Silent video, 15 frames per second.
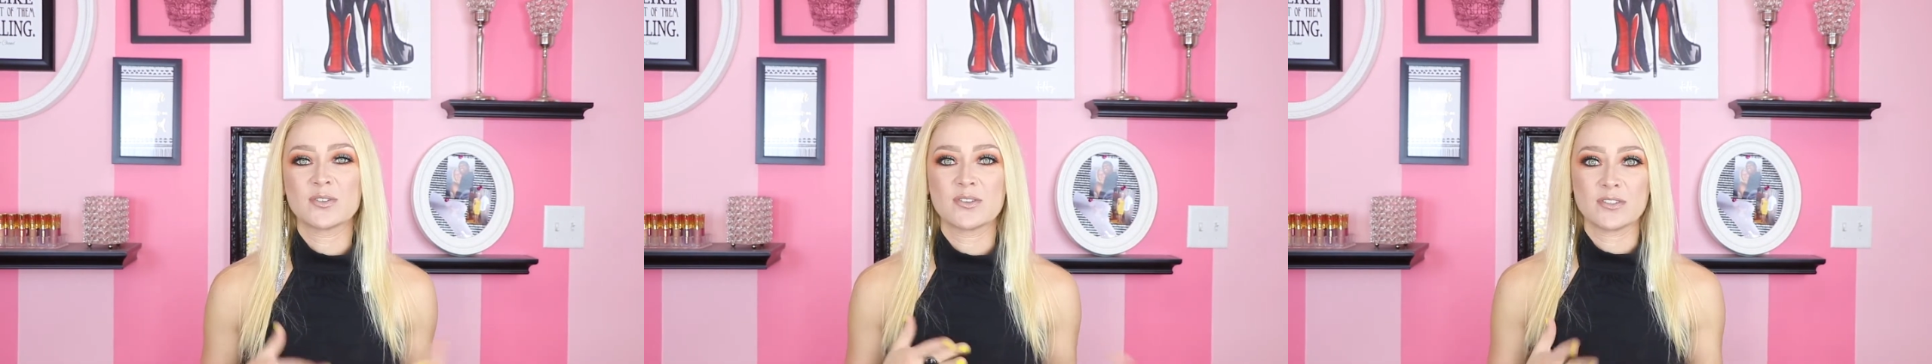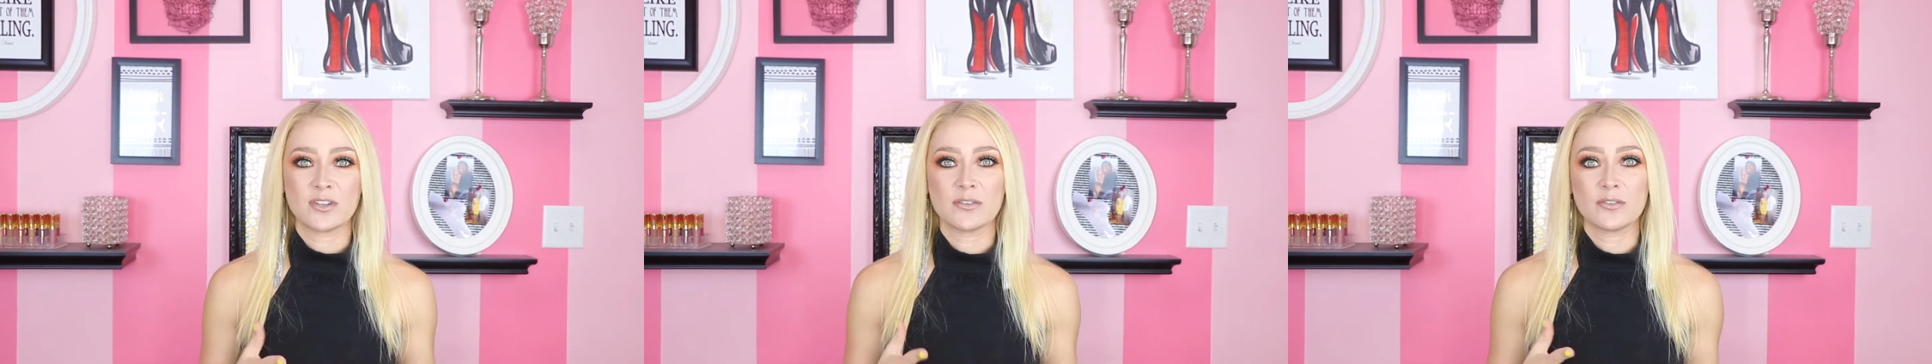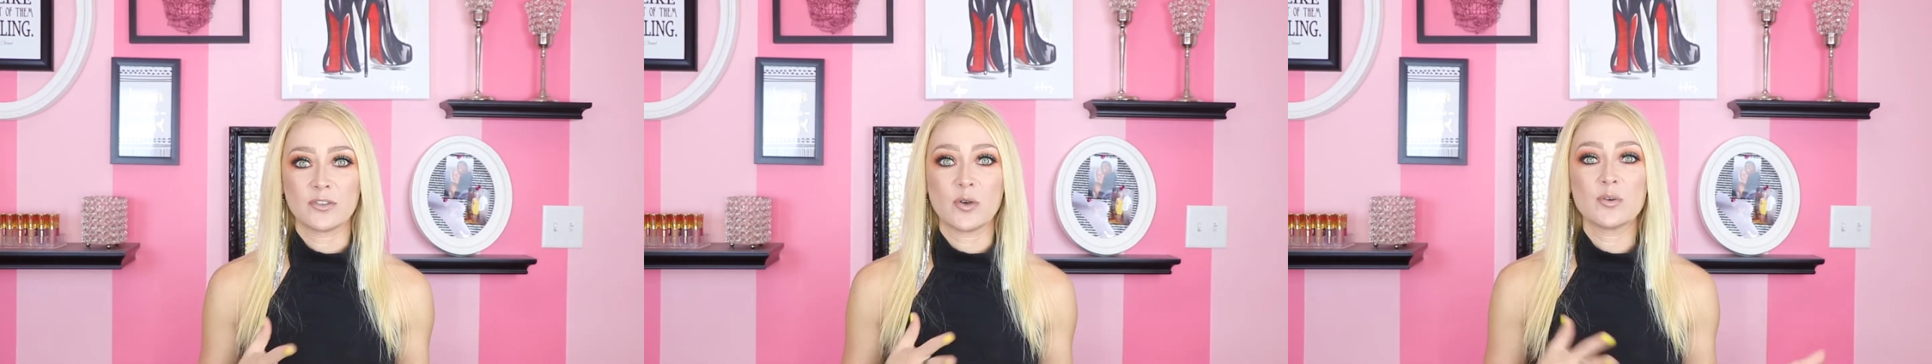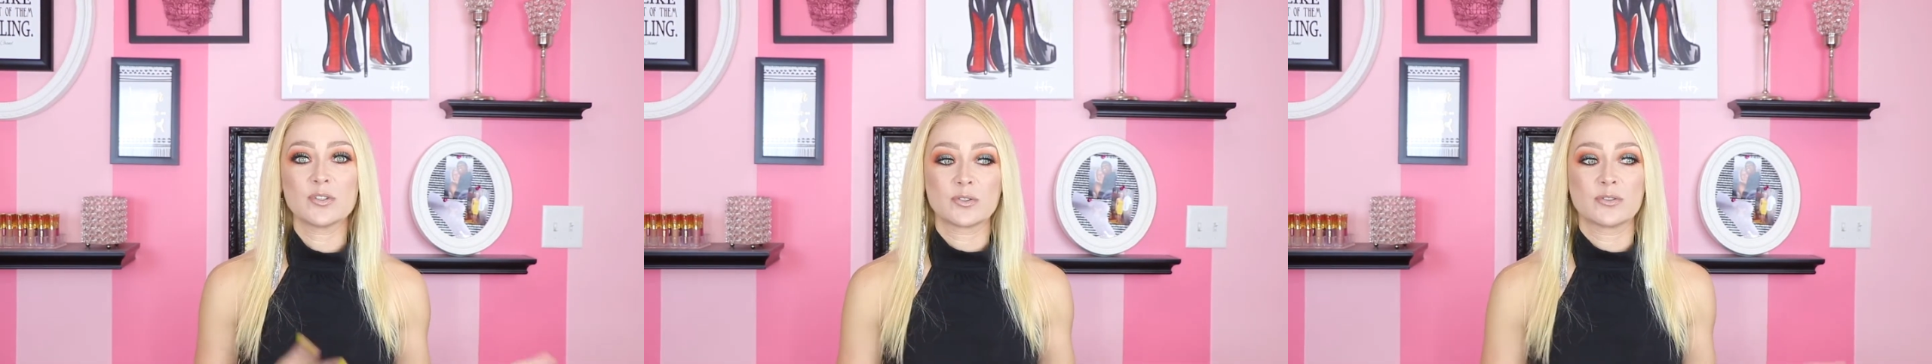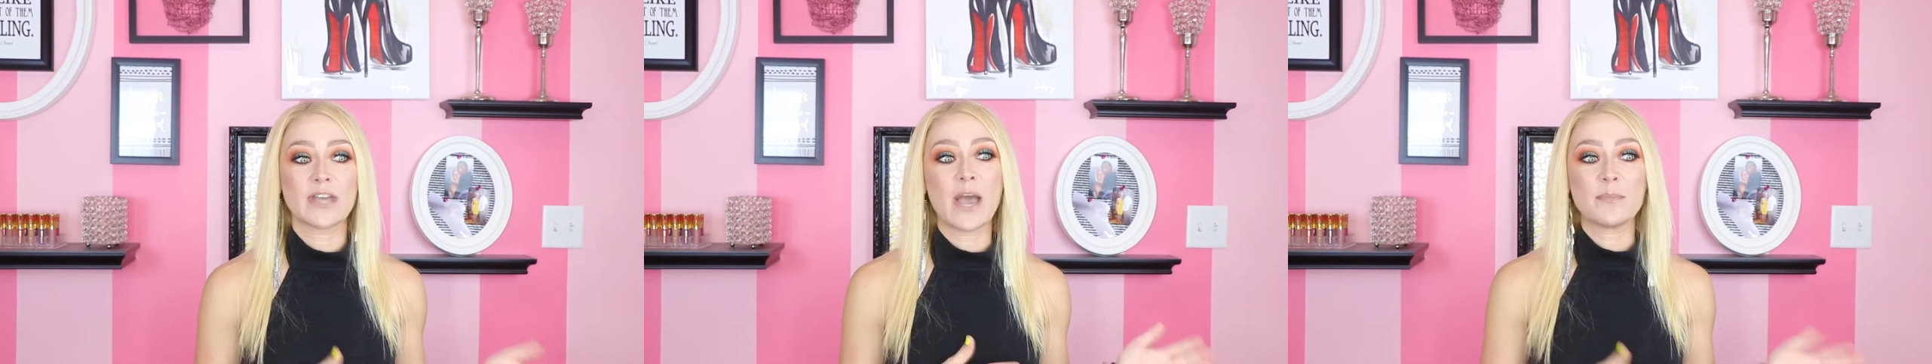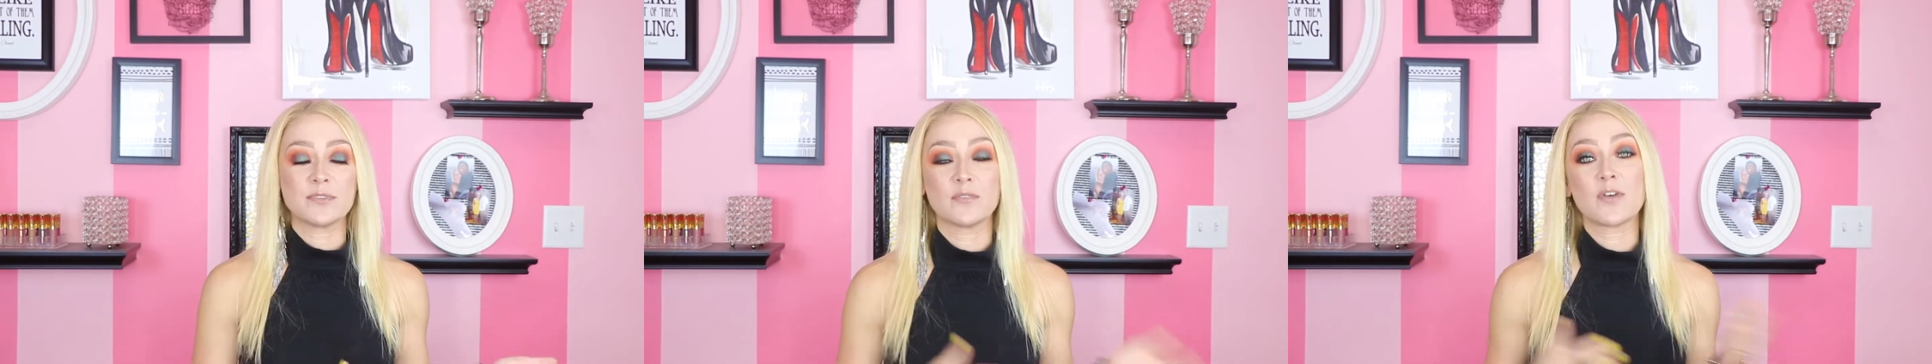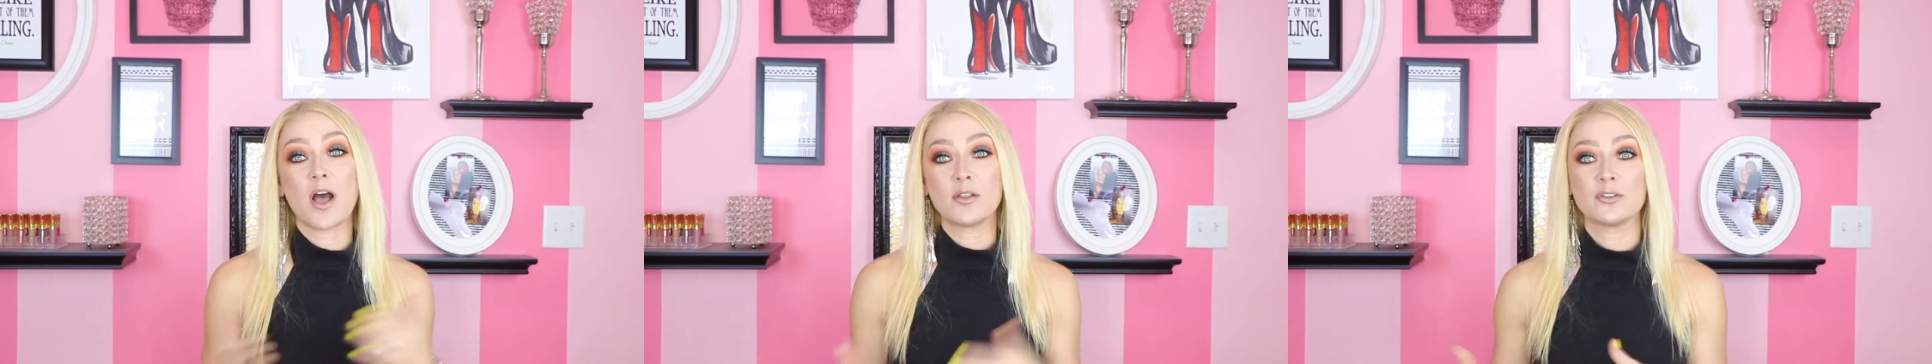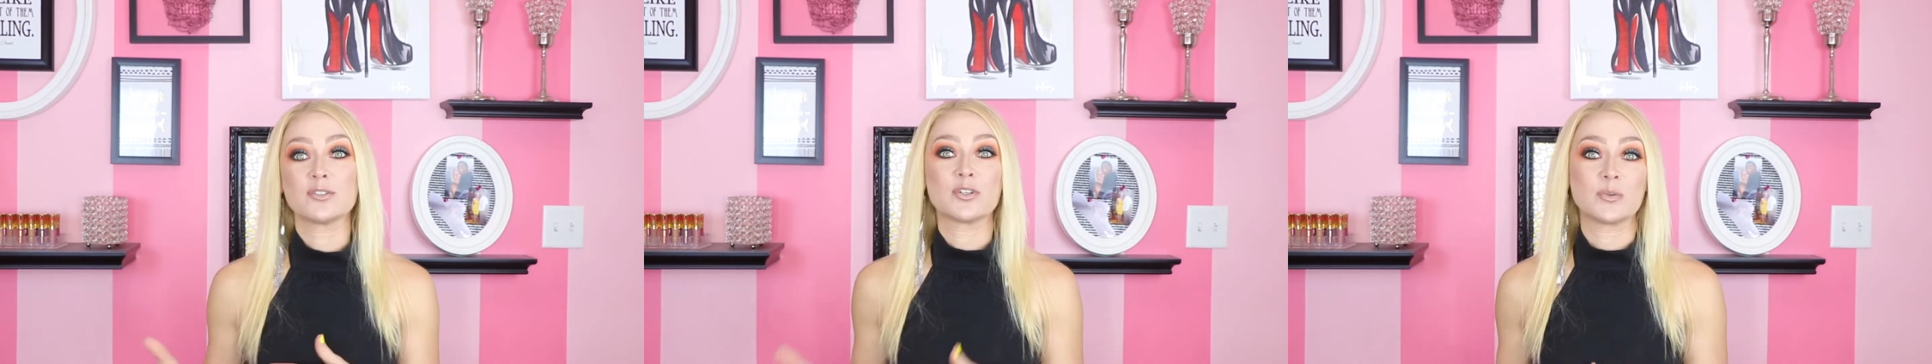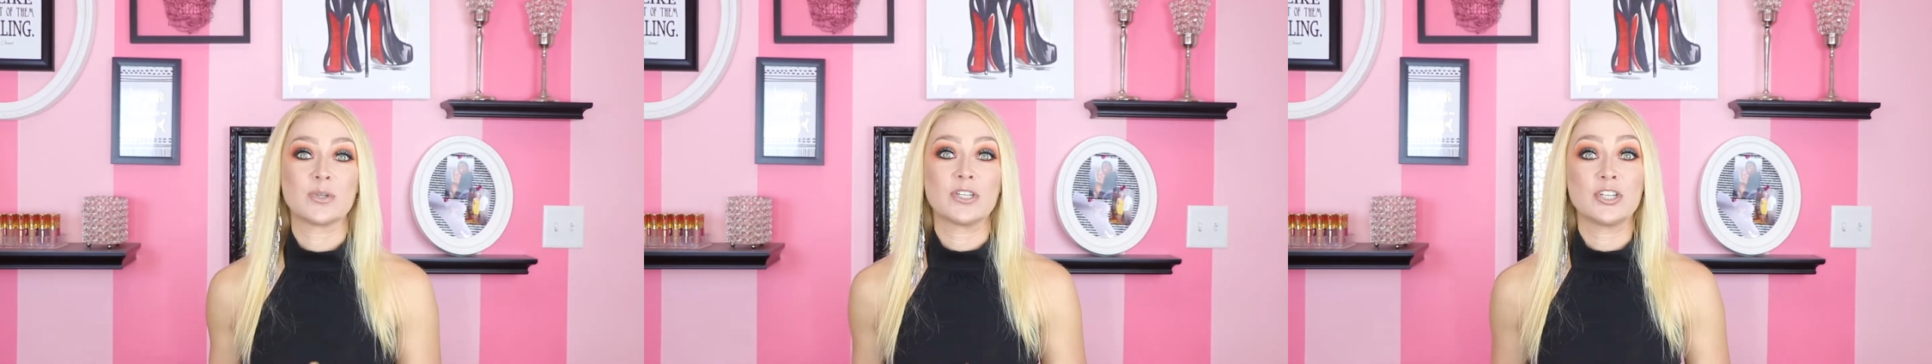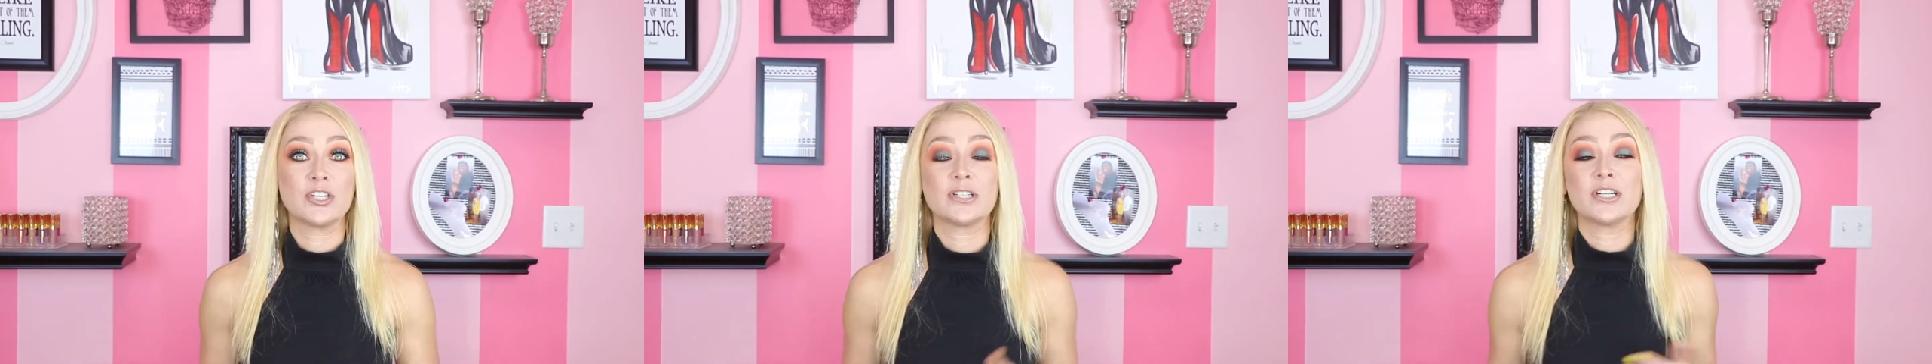Those, those types of colors look
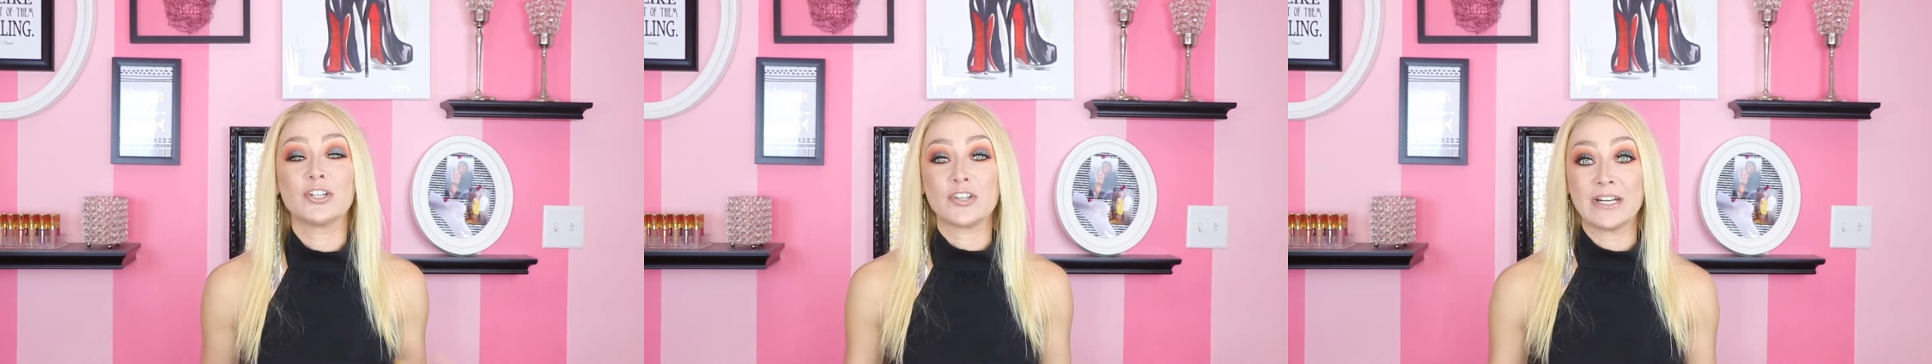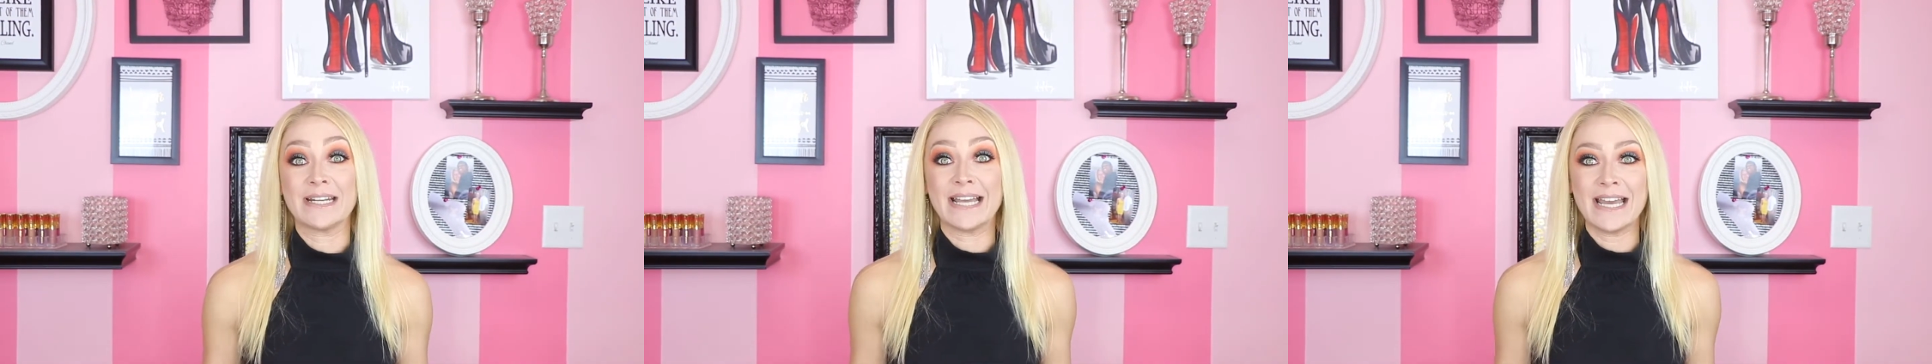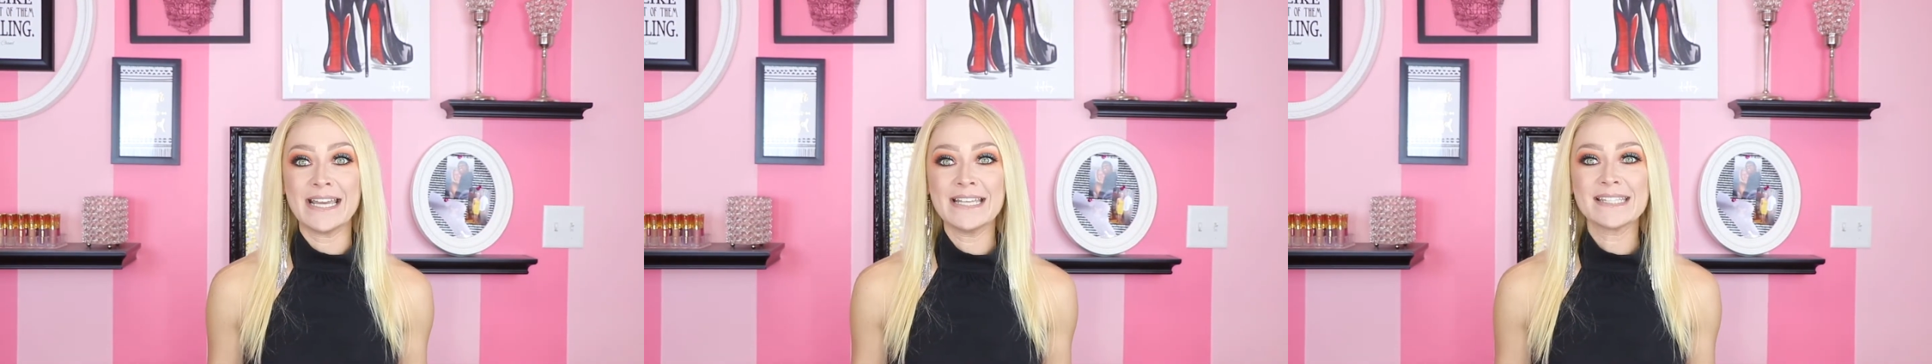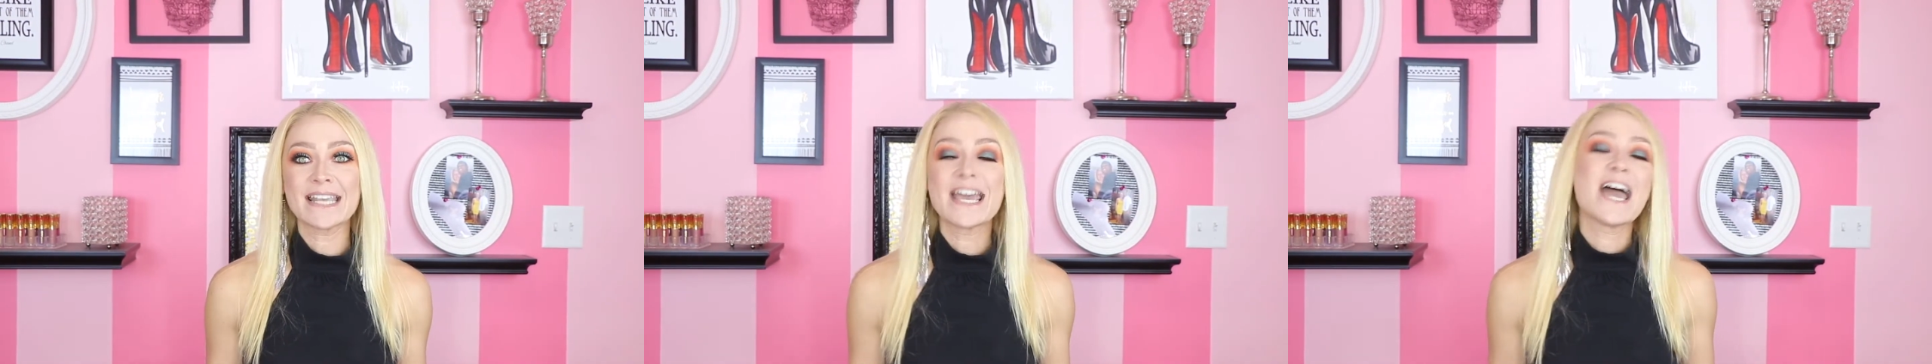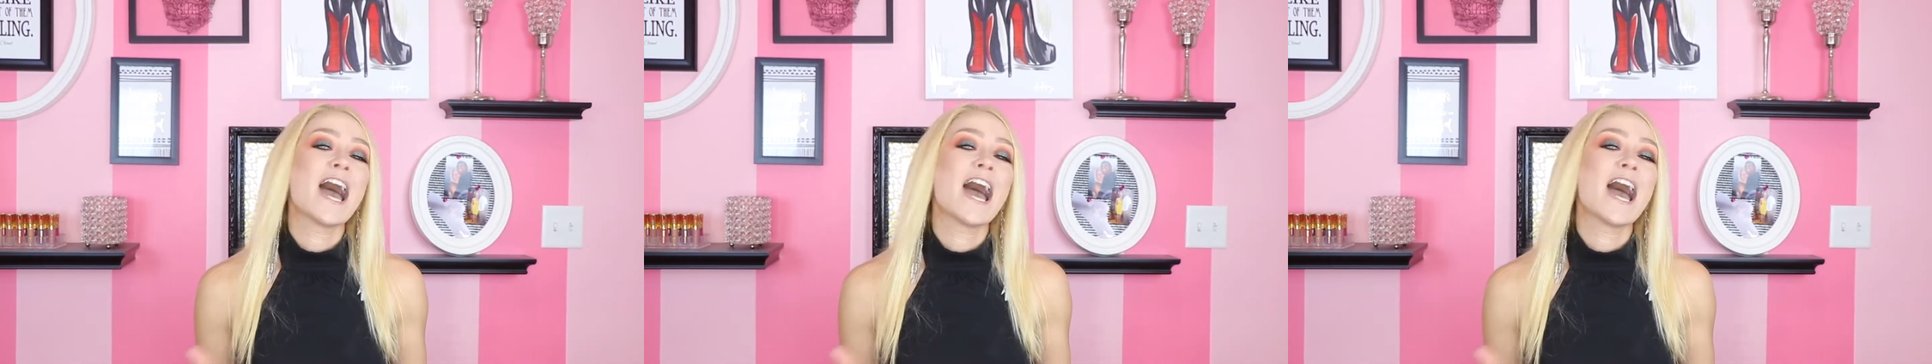really good on green eyes.